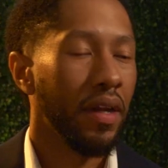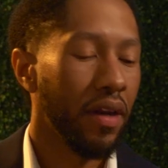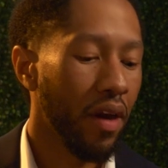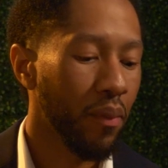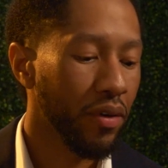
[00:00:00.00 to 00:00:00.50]

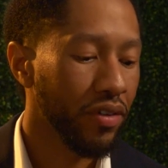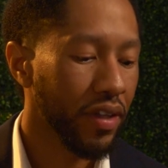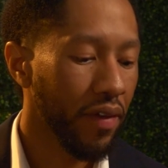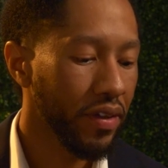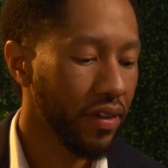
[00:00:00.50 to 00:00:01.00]
Number
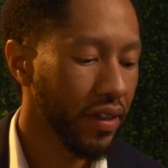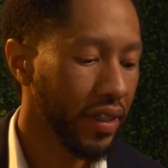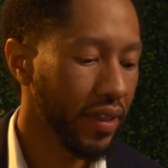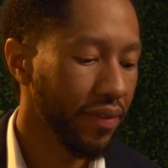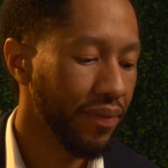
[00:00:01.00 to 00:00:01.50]

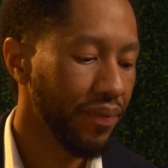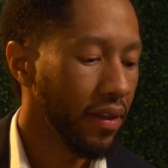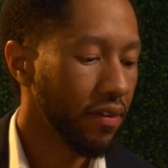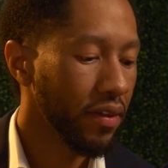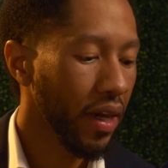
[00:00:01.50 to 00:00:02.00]
17,
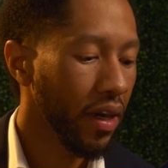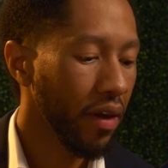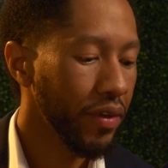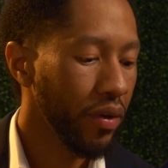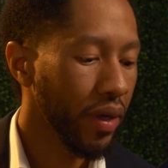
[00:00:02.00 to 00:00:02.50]
the Senate
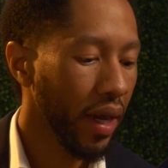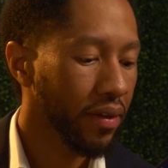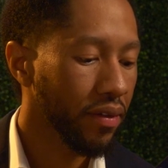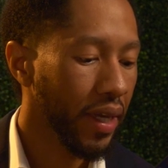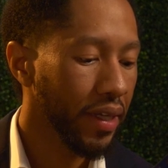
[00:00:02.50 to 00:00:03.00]
of the United
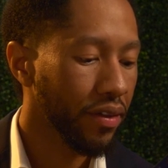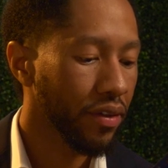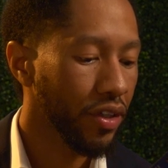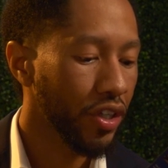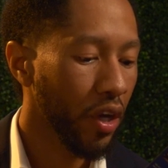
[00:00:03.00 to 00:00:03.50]
States
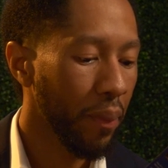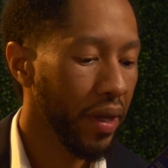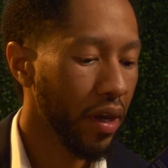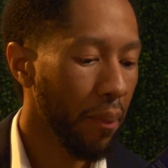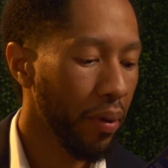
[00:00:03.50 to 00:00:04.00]
shall
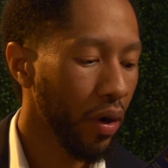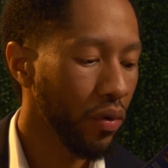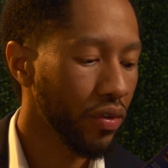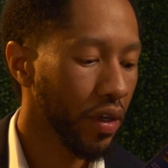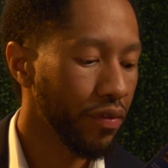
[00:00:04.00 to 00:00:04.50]
be
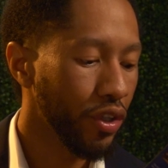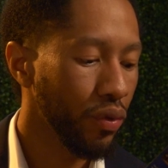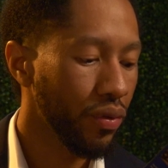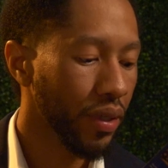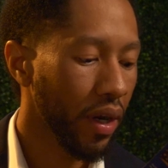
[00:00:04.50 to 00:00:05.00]
composed of
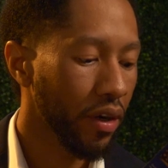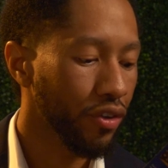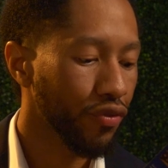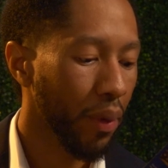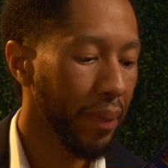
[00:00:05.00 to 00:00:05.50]
2
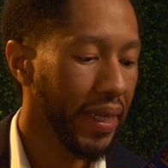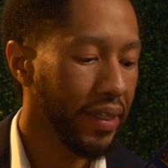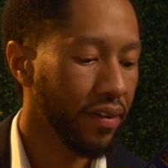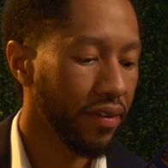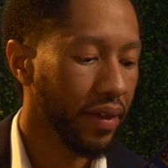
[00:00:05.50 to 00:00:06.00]
senators from
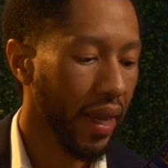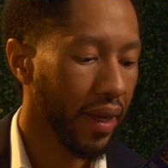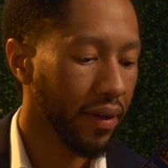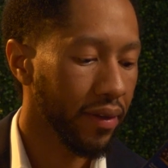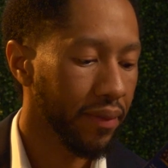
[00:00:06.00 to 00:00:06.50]
each
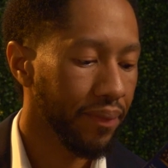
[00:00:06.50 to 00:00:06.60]
state,